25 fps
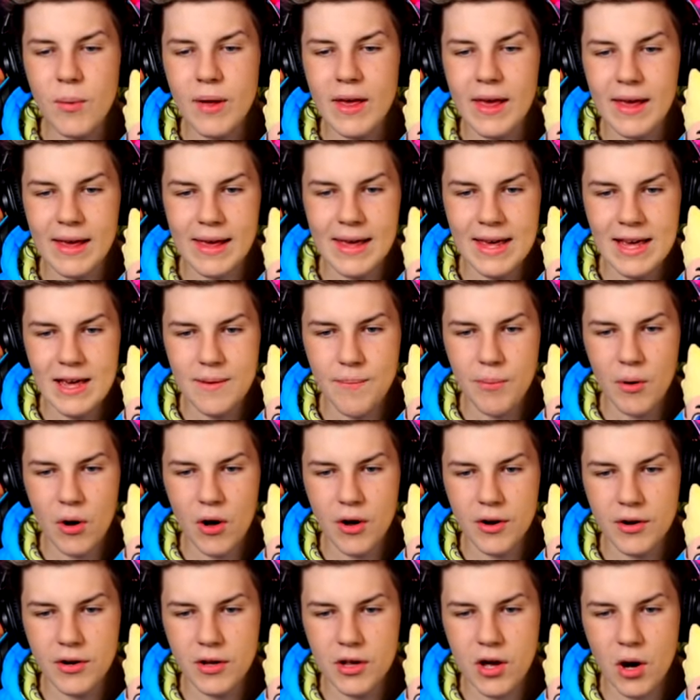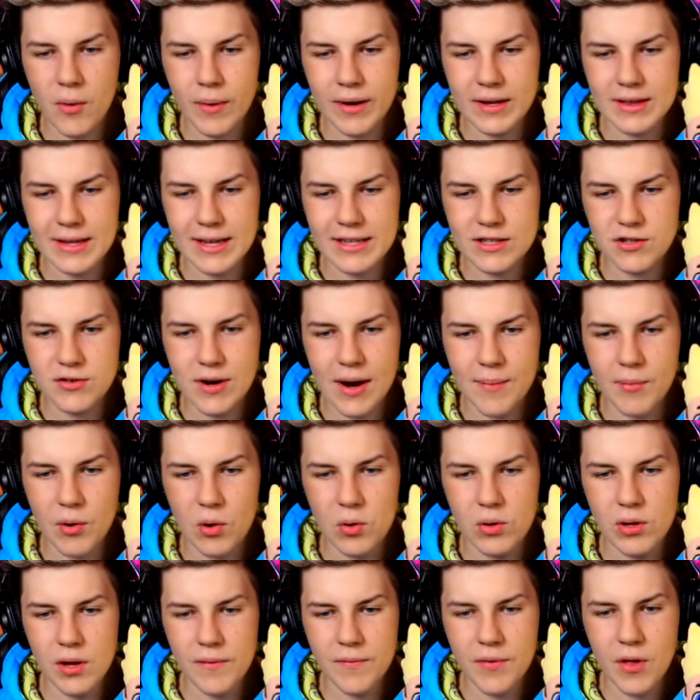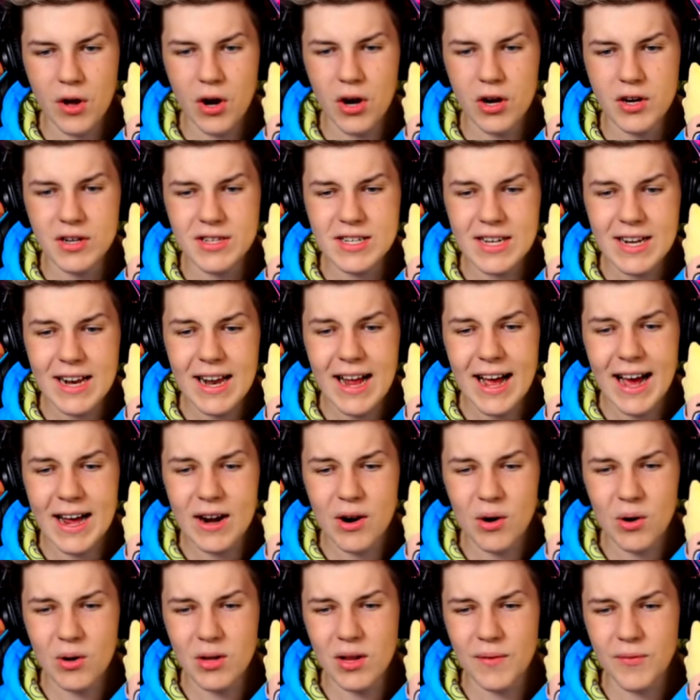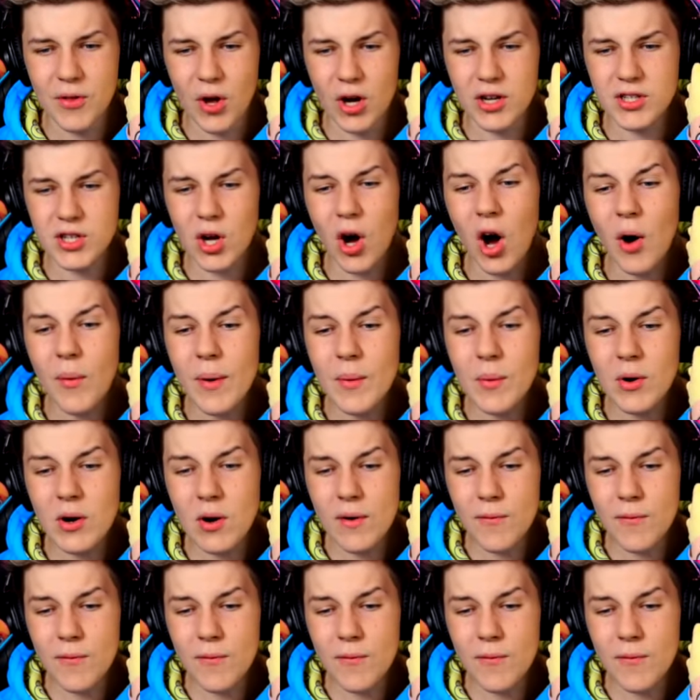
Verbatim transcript: we can keep on going. Let's grab all of those and all of those. Oh, we want